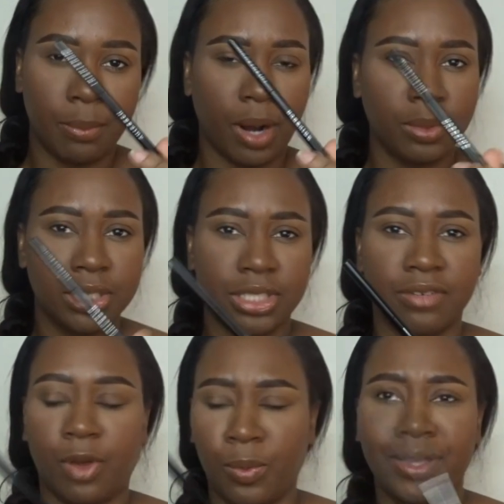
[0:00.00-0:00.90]
I probably should
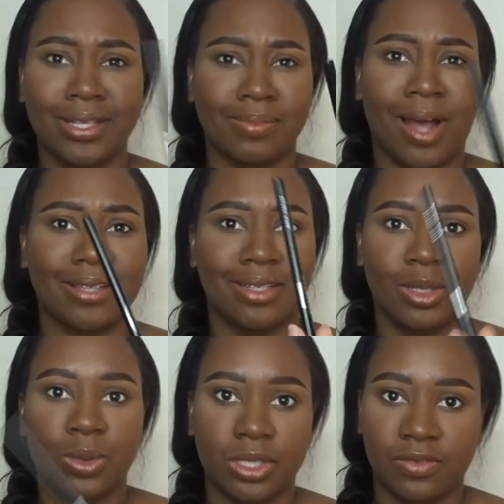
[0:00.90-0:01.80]
have opened this box
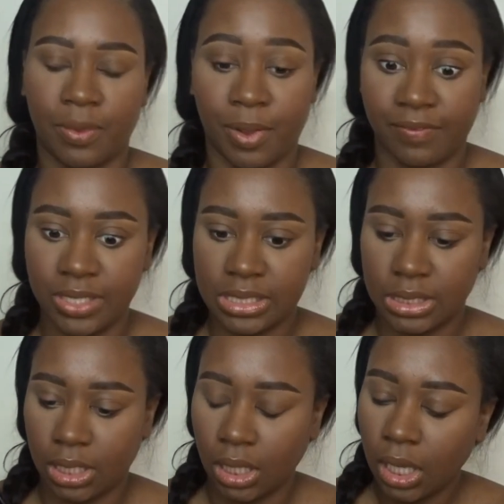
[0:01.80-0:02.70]
and used this for my face
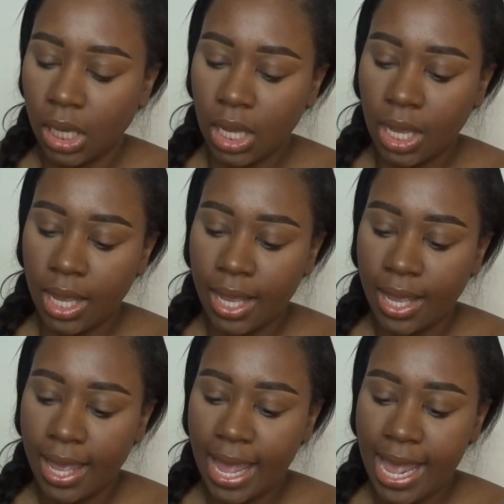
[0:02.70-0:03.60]
today.
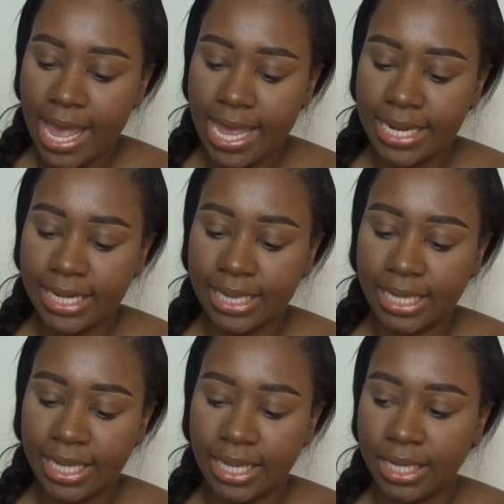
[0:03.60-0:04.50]
And
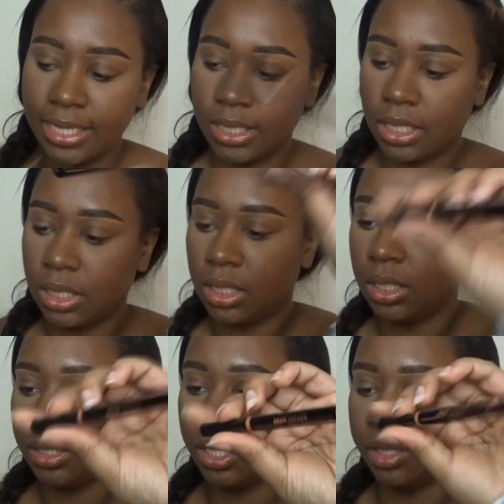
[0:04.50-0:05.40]
then
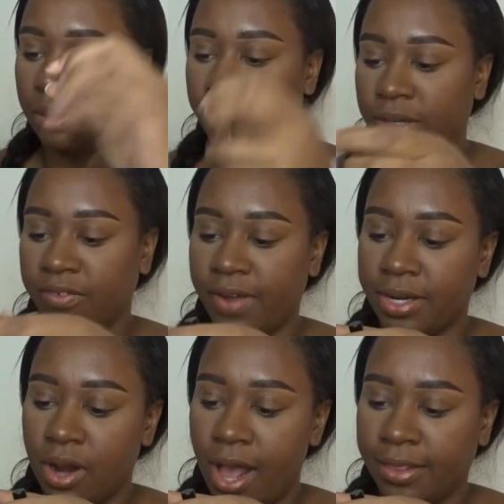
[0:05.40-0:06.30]
the other brow
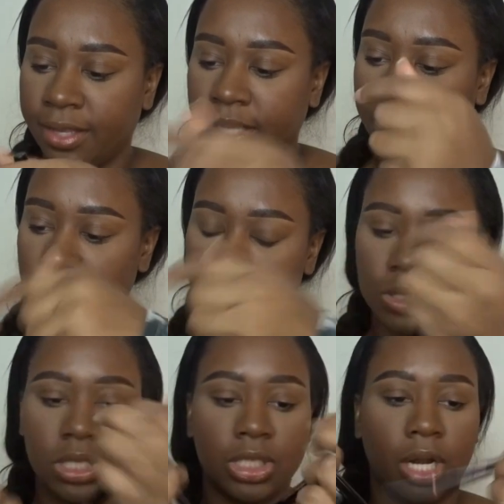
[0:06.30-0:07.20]
definer, I think, yeah, this
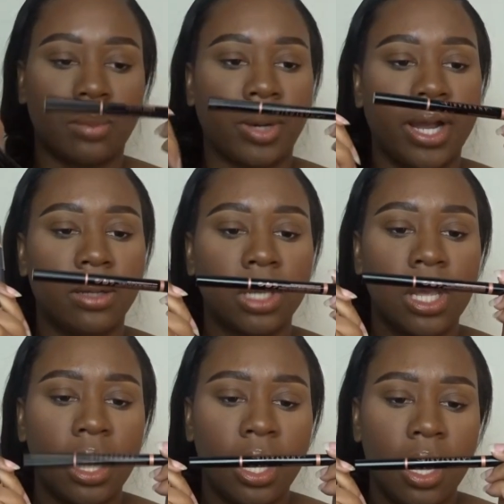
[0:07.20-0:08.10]
one's in dark brown.
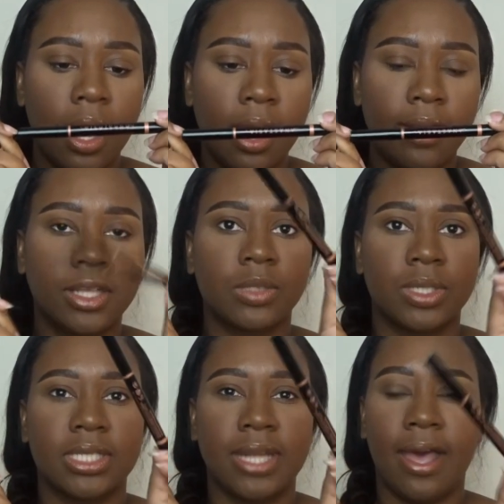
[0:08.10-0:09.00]
And this
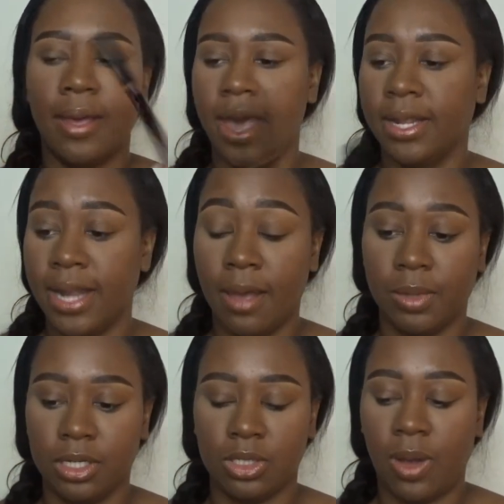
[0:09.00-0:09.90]
one is in
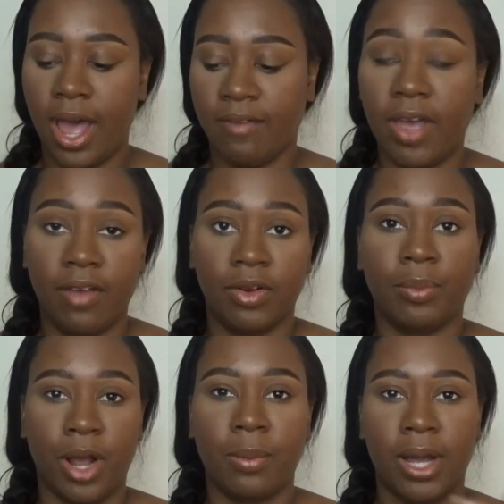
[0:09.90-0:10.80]
ebony. So I have every
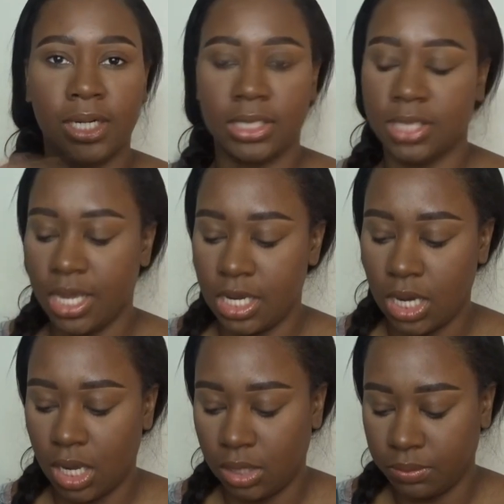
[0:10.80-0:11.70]
brow product in
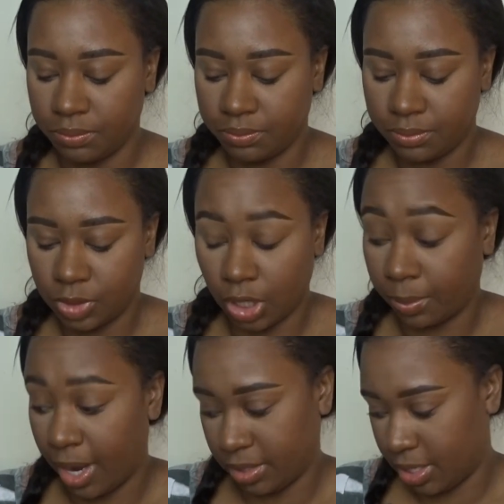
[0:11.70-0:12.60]
dark
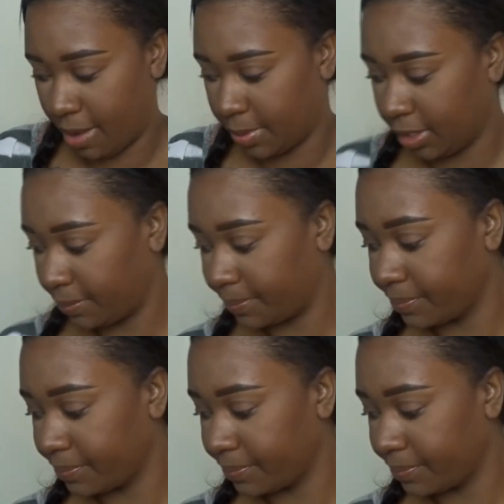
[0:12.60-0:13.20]
brown and ebony.